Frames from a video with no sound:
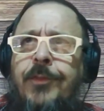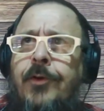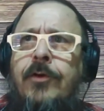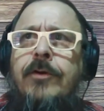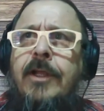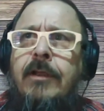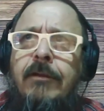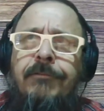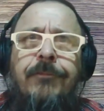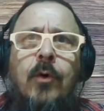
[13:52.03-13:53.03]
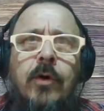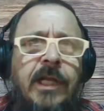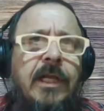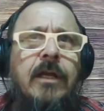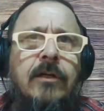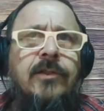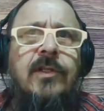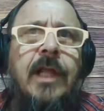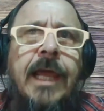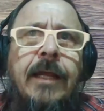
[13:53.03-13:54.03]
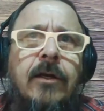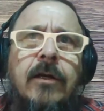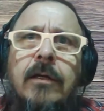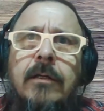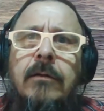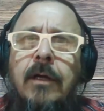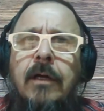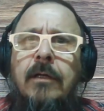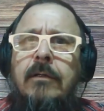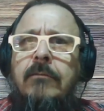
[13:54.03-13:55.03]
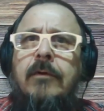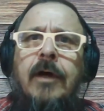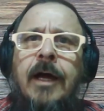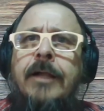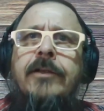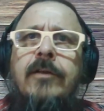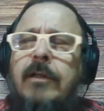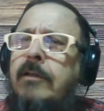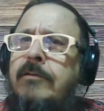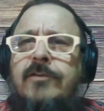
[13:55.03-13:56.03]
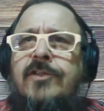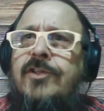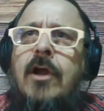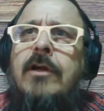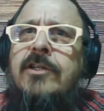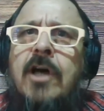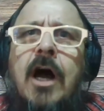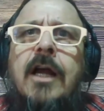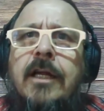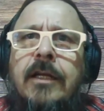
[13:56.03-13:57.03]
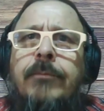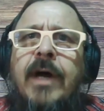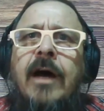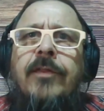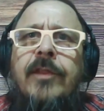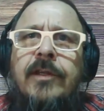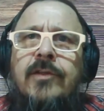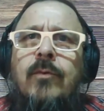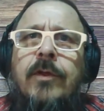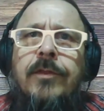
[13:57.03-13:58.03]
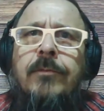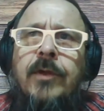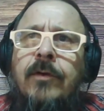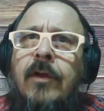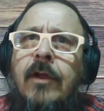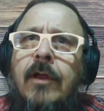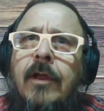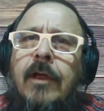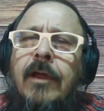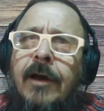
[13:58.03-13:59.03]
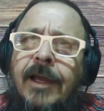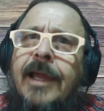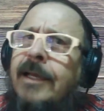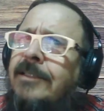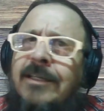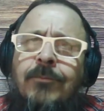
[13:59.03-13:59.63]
30, 40 years later, I start talking about this with him, and I ask